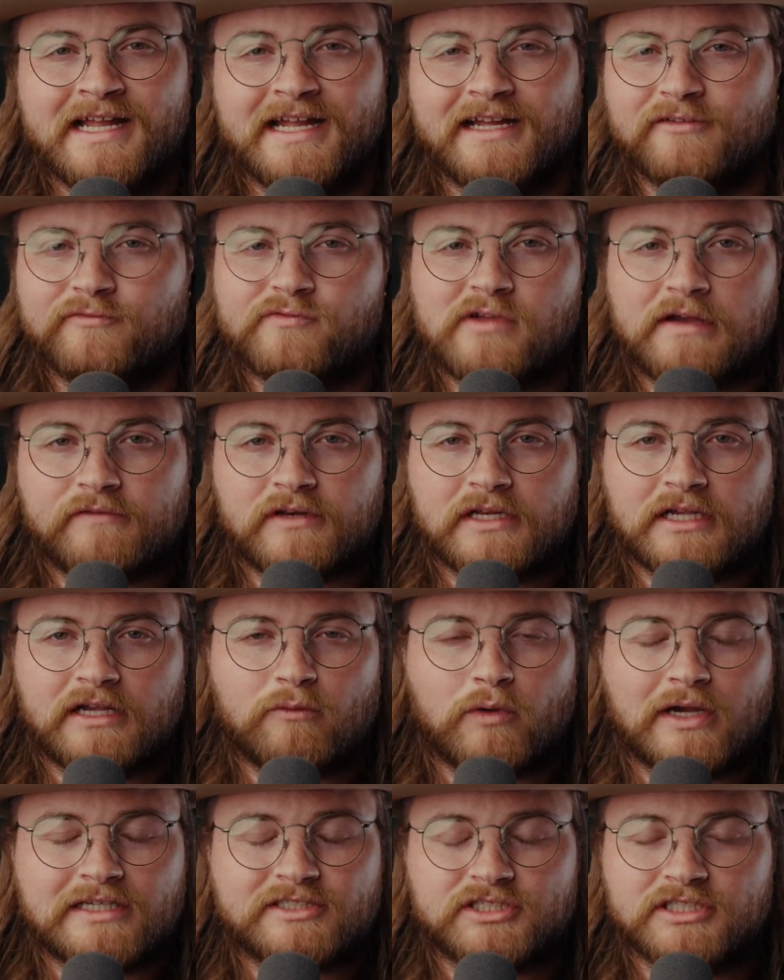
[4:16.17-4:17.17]
And if you have any
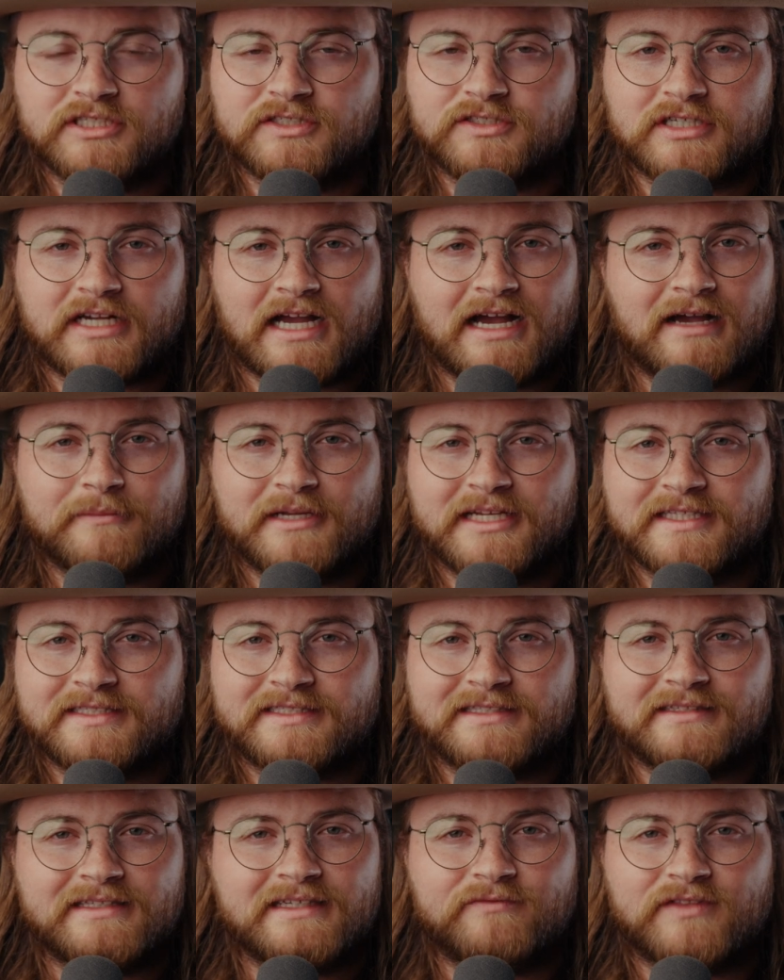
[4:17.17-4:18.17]
questions or
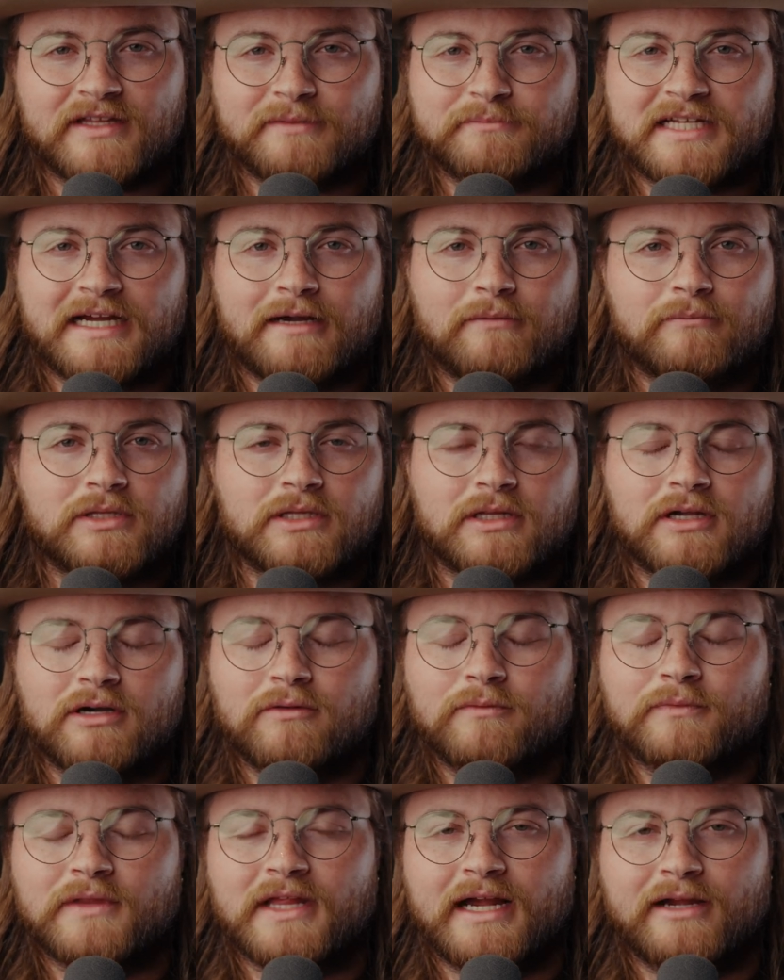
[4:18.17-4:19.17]
comments, leave them down
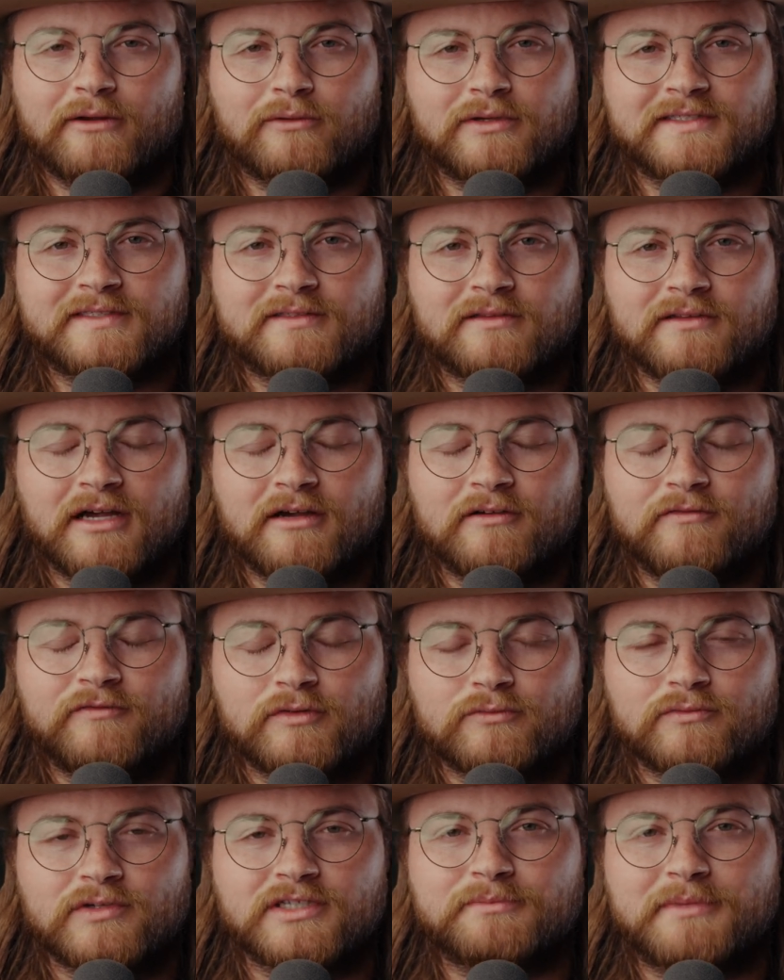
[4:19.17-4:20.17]
below. I always love
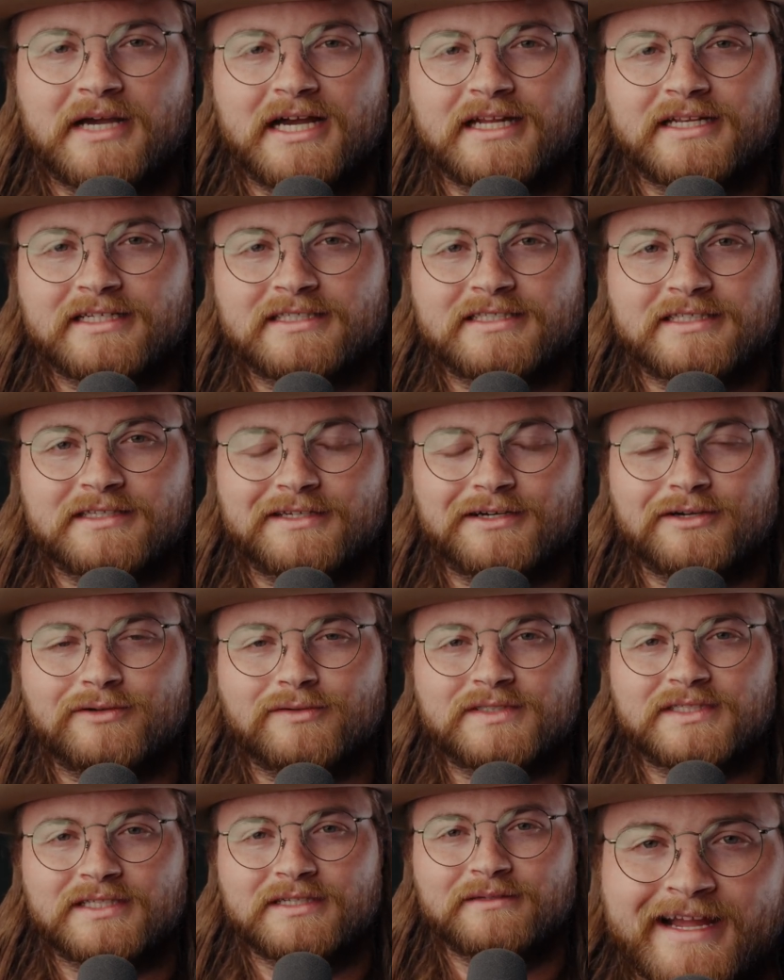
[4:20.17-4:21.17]
responding to
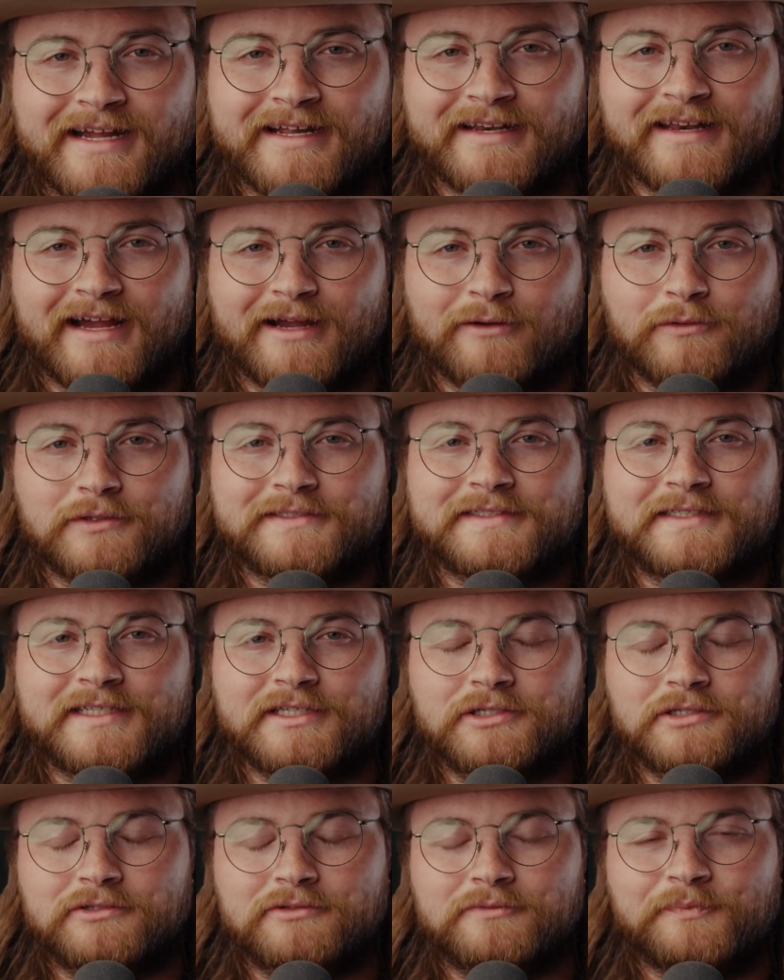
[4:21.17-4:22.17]
those, and I will
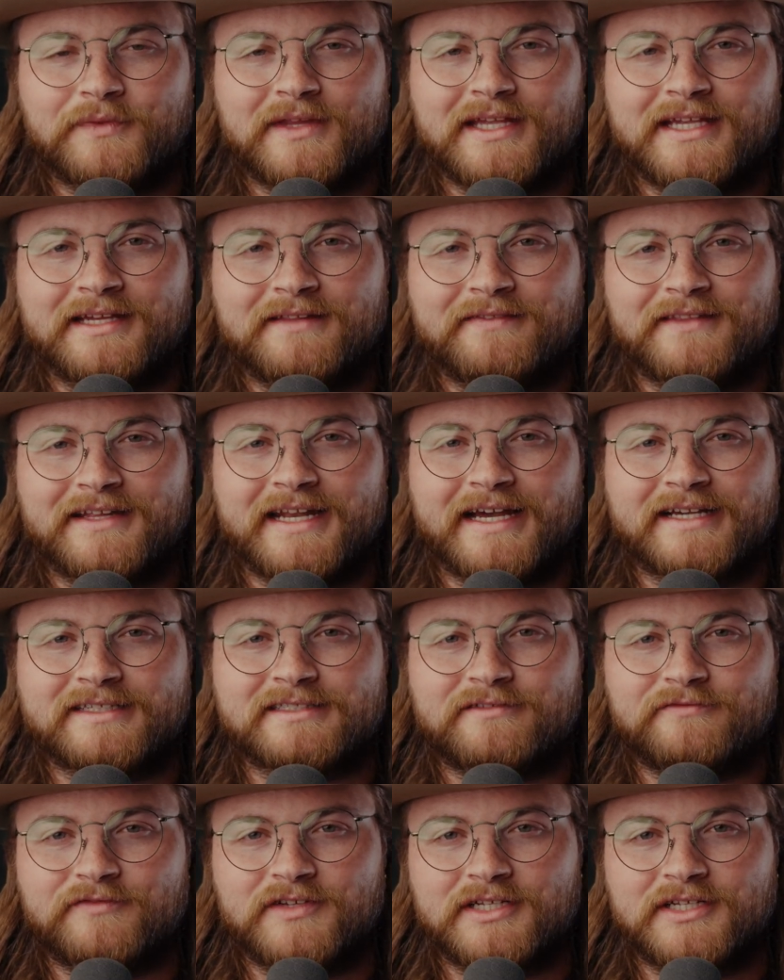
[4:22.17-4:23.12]
see you in the next